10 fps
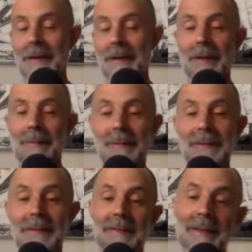Okay, I'm just
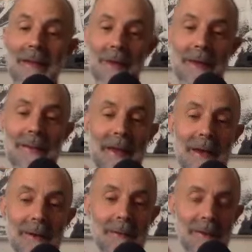going to say right
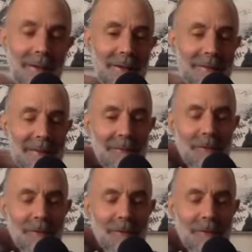now, that